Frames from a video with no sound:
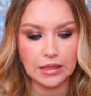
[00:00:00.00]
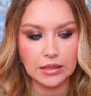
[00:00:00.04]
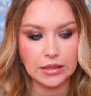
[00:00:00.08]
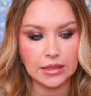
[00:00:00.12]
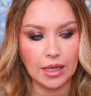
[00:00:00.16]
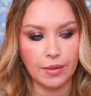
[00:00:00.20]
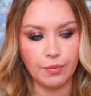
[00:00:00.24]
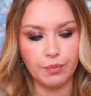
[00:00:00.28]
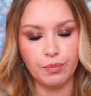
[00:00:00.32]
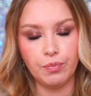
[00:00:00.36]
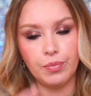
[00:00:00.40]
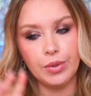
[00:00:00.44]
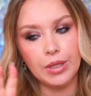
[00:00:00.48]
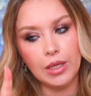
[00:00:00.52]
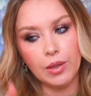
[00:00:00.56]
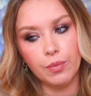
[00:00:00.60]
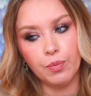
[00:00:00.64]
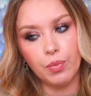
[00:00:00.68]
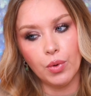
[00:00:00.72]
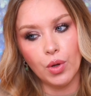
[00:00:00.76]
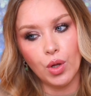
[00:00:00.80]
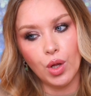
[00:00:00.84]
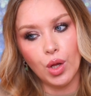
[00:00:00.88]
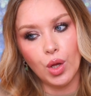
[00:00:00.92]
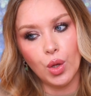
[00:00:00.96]
some
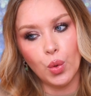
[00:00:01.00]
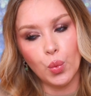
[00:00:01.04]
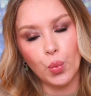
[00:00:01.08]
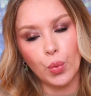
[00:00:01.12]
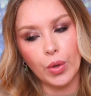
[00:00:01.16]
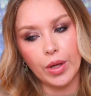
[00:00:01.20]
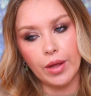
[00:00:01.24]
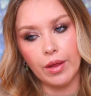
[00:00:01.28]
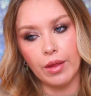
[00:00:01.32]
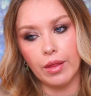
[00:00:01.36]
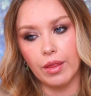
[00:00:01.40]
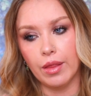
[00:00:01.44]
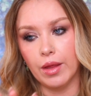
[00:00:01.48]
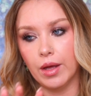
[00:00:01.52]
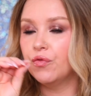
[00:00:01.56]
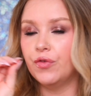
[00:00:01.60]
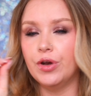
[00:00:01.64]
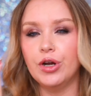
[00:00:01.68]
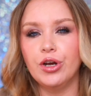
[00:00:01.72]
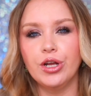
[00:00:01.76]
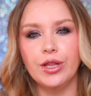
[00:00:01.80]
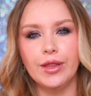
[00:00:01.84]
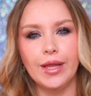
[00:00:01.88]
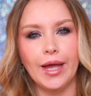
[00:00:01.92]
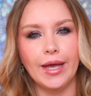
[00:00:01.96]
people with
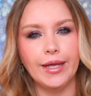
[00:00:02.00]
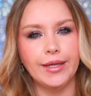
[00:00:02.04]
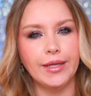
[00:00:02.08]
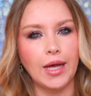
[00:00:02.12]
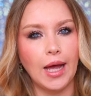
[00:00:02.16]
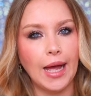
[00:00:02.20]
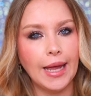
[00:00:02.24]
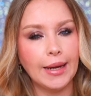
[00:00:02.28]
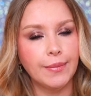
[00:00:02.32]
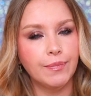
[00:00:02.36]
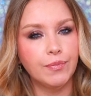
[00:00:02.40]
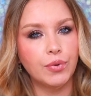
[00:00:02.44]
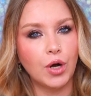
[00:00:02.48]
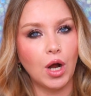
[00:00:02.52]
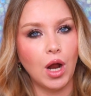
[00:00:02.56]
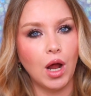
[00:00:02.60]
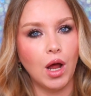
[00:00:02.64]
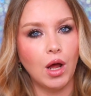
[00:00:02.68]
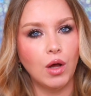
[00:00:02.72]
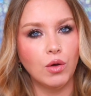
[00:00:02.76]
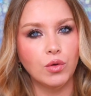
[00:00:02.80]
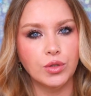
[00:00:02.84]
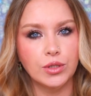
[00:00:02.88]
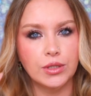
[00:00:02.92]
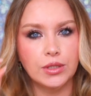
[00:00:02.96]
very light
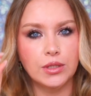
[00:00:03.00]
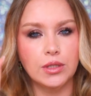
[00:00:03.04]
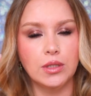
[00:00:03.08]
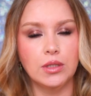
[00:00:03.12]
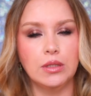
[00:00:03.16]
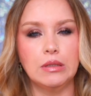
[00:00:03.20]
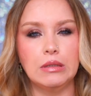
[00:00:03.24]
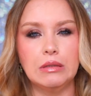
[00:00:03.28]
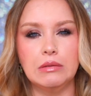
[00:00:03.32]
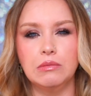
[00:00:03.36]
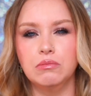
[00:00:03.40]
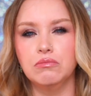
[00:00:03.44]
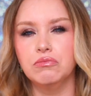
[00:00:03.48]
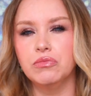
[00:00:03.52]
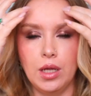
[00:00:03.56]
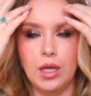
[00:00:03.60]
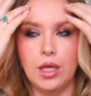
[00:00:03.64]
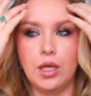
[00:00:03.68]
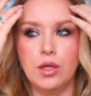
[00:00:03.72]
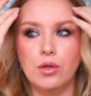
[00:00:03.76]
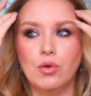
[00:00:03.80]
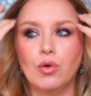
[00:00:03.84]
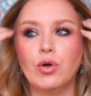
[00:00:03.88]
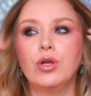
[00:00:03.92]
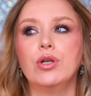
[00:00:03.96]
eyebrows
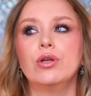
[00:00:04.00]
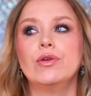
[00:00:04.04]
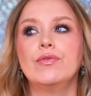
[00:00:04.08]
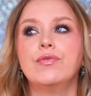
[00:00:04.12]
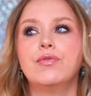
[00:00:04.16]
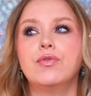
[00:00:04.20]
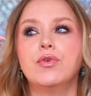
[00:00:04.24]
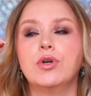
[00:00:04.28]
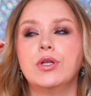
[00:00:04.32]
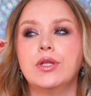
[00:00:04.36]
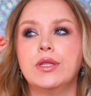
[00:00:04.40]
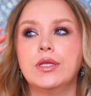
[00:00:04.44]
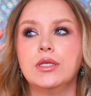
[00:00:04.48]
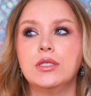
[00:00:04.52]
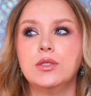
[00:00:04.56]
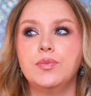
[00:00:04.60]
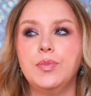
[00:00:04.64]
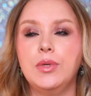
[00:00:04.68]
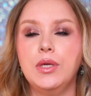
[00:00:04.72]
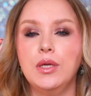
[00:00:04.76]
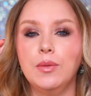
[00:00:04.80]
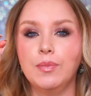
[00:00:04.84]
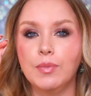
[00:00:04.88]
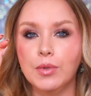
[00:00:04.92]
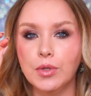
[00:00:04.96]
in order for these
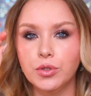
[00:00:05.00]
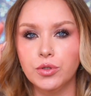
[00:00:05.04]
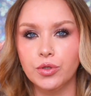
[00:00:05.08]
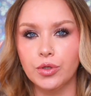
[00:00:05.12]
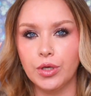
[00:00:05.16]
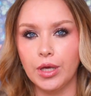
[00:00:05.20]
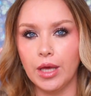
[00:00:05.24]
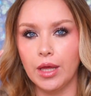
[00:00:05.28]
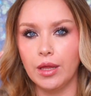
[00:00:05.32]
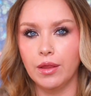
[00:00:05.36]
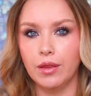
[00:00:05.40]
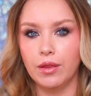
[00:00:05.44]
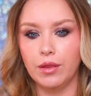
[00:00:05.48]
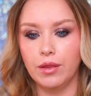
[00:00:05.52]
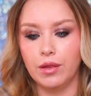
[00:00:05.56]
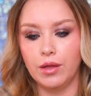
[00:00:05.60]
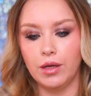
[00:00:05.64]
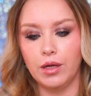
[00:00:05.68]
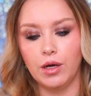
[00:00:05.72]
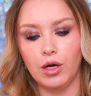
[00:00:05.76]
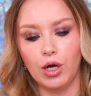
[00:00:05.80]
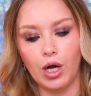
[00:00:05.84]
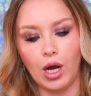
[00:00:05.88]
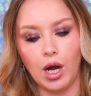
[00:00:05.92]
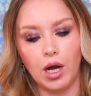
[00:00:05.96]
people to get
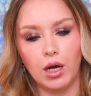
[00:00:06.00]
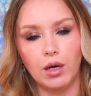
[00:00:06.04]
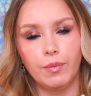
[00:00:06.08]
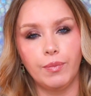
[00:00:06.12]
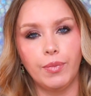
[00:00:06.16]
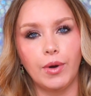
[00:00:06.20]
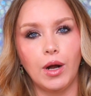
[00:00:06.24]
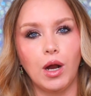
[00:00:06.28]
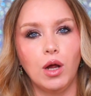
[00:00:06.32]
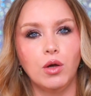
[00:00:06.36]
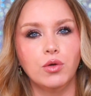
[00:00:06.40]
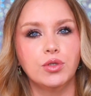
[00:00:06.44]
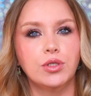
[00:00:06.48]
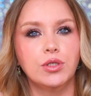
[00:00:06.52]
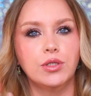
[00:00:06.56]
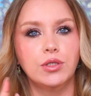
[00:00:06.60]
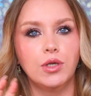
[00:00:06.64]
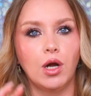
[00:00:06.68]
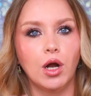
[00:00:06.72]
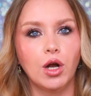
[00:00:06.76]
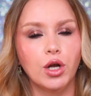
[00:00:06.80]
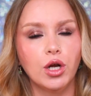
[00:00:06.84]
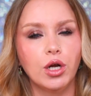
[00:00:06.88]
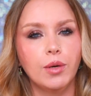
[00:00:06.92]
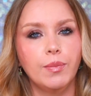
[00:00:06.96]
their eyebrows
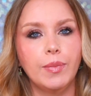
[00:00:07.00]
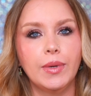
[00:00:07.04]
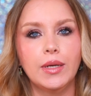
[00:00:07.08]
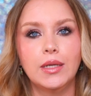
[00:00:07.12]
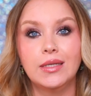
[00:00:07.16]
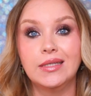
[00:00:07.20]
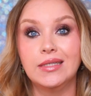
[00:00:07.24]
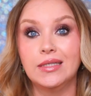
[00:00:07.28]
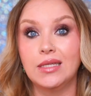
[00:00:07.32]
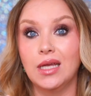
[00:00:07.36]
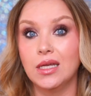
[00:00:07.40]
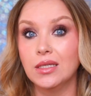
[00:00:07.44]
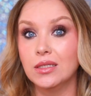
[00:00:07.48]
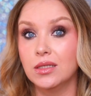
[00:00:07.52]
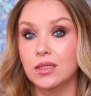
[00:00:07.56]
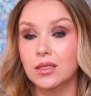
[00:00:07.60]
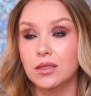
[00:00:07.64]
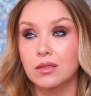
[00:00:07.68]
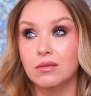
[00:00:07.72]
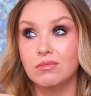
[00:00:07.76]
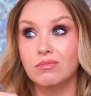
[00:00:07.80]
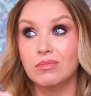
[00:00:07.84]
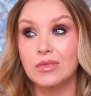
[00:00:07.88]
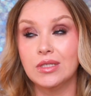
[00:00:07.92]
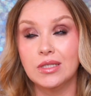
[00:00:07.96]
darker, but it
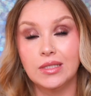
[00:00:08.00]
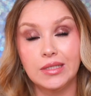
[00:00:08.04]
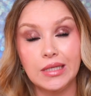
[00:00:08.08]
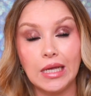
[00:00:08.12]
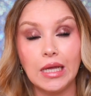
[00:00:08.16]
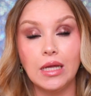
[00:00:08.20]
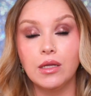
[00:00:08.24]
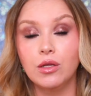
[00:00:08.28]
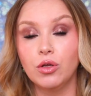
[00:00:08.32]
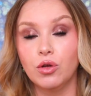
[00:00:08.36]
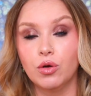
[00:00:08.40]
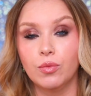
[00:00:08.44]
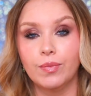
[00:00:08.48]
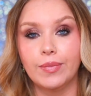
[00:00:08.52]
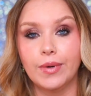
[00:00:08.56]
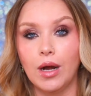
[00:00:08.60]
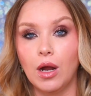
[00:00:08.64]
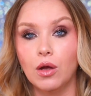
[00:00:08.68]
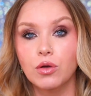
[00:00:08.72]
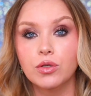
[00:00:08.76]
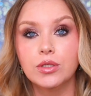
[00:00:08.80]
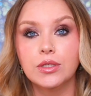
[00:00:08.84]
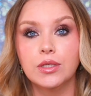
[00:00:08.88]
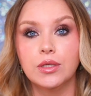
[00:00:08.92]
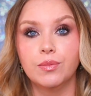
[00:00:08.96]
doesn't set your
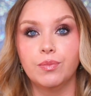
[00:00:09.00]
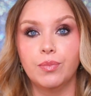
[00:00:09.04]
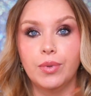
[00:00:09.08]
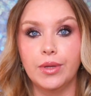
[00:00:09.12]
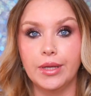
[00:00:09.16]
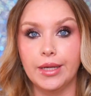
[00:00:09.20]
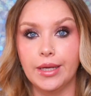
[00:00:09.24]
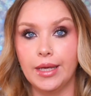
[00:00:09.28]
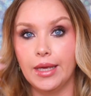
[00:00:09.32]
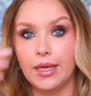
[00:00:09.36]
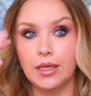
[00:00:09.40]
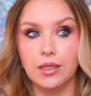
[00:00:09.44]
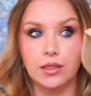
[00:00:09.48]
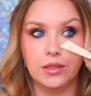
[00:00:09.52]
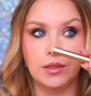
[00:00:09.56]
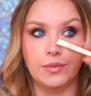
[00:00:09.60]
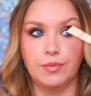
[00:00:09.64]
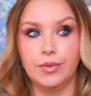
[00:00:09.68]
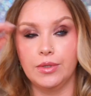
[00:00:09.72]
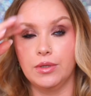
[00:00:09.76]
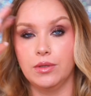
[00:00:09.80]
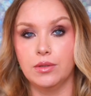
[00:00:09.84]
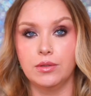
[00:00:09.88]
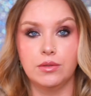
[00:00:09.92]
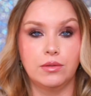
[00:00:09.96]
brows in place
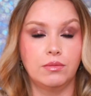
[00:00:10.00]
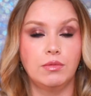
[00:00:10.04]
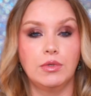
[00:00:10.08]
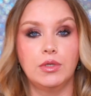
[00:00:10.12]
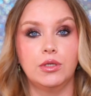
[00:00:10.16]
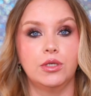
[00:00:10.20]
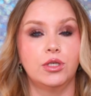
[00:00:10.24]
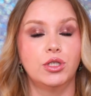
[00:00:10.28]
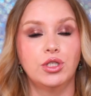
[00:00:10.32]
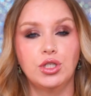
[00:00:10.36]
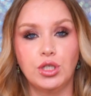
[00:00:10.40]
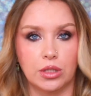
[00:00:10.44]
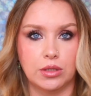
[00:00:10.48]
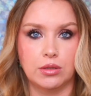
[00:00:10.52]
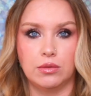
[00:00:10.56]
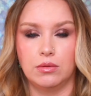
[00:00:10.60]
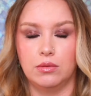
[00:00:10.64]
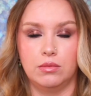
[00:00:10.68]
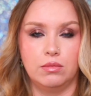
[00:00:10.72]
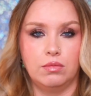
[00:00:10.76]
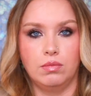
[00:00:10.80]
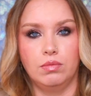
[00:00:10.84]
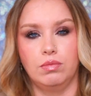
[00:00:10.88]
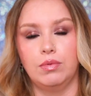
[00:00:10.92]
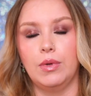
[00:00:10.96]
because it just,
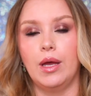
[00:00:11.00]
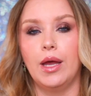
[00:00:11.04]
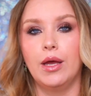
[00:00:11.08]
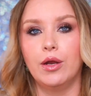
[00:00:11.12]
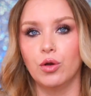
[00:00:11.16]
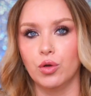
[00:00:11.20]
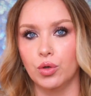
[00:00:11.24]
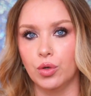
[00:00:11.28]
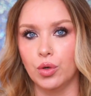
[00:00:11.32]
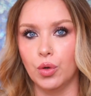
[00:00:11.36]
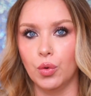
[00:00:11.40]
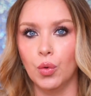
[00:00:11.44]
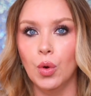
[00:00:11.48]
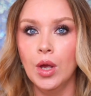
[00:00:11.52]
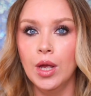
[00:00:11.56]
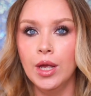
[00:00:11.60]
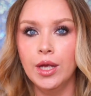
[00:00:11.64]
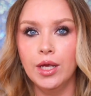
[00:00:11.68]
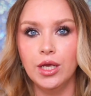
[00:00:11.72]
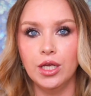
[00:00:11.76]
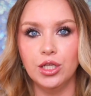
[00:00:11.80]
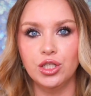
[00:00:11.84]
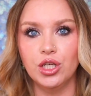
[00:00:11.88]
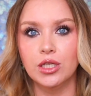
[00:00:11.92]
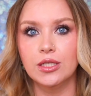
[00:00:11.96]
I don't know,
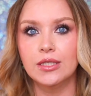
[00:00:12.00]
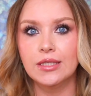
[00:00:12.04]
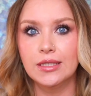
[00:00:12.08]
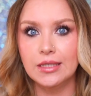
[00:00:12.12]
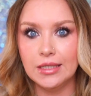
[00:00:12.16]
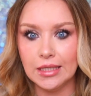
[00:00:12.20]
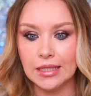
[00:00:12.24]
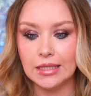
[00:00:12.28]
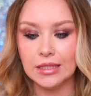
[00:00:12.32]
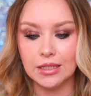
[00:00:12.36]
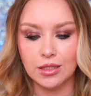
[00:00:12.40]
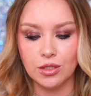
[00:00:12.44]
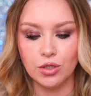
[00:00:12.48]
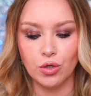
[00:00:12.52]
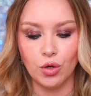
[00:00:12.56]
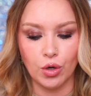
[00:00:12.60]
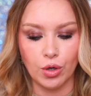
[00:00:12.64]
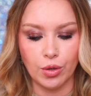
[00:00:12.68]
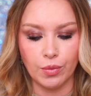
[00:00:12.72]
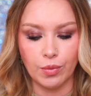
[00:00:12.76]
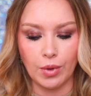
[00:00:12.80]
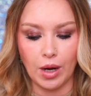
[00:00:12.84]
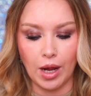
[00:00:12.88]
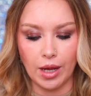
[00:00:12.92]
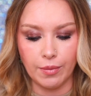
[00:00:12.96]
it just tints
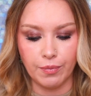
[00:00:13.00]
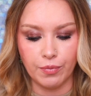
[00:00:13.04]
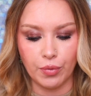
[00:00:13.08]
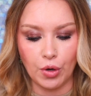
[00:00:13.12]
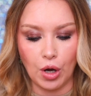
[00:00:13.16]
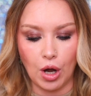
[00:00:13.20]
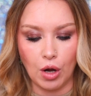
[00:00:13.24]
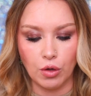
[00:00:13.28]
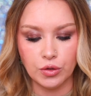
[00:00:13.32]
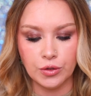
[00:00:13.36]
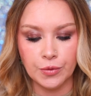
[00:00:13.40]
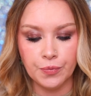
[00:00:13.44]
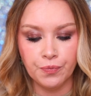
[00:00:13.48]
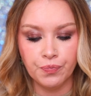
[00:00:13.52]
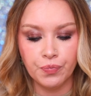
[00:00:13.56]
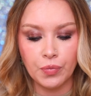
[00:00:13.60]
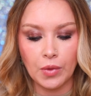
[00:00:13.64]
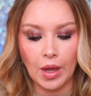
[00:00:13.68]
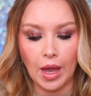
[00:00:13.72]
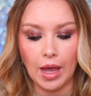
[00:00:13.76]
your eyebrows.